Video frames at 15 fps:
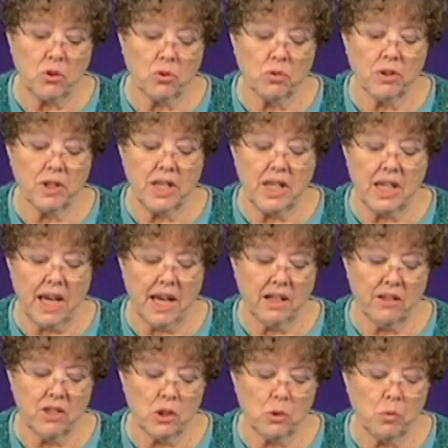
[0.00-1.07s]
3 out
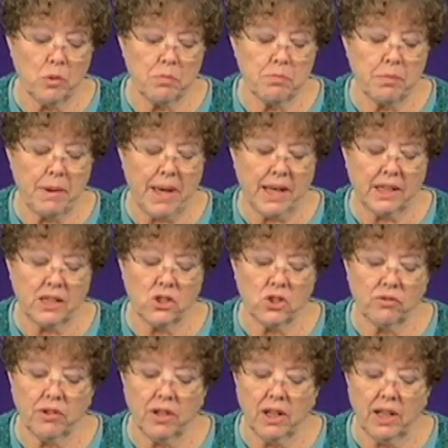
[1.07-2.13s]
of this one package
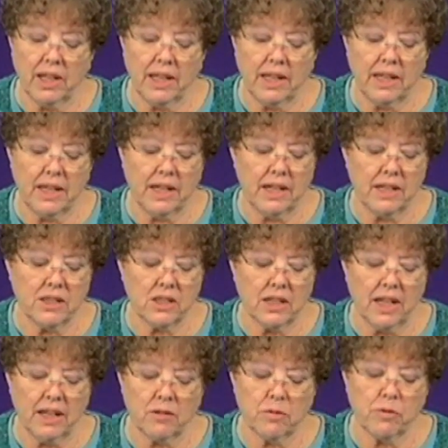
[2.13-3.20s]
of clay, and it's
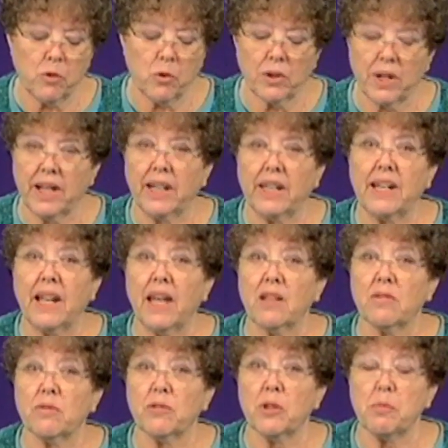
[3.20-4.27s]
like
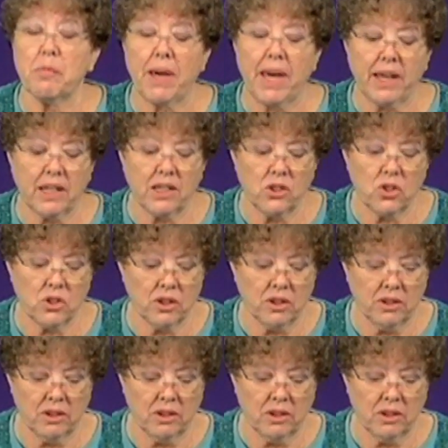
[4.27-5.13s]
$4.99 for the package.